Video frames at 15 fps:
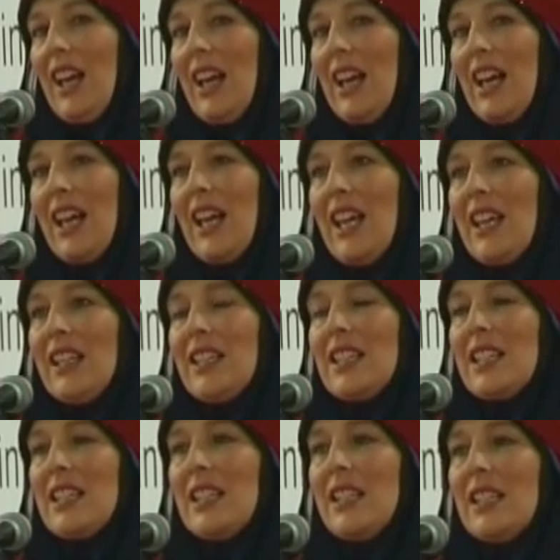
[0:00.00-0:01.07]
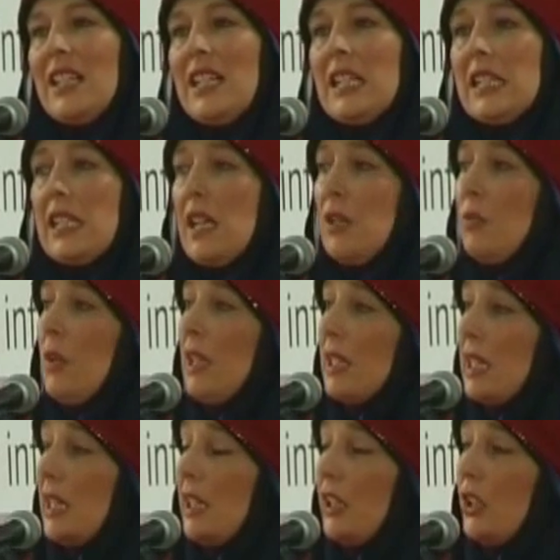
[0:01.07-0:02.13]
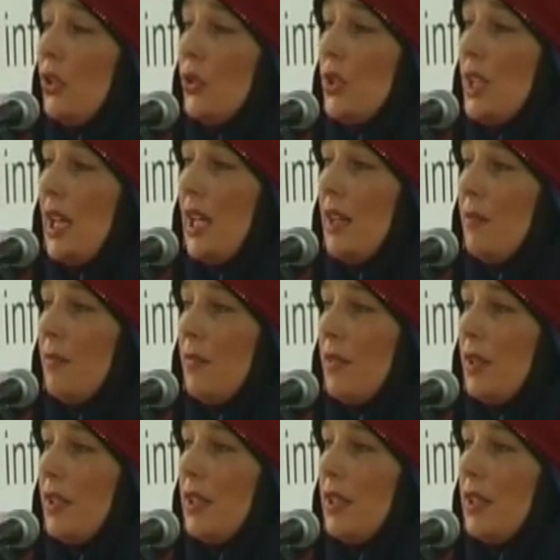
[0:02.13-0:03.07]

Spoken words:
And he said, well, take your time.